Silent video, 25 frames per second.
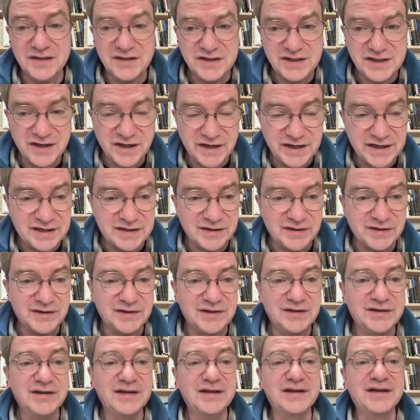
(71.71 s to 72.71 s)

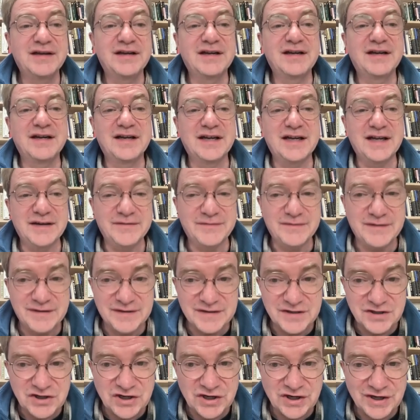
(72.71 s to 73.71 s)
title, and
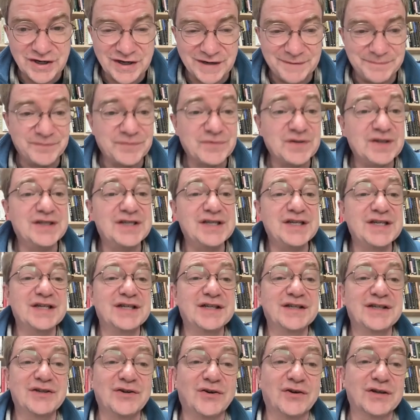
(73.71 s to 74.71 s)
surname.
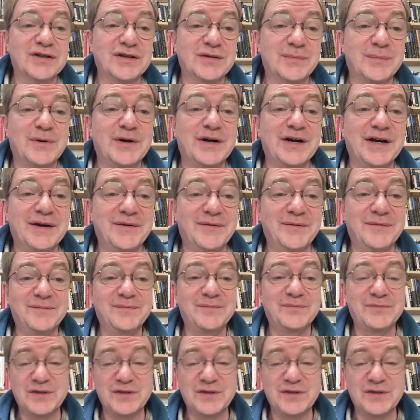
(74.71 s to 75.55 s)
Dear Dr. Brown.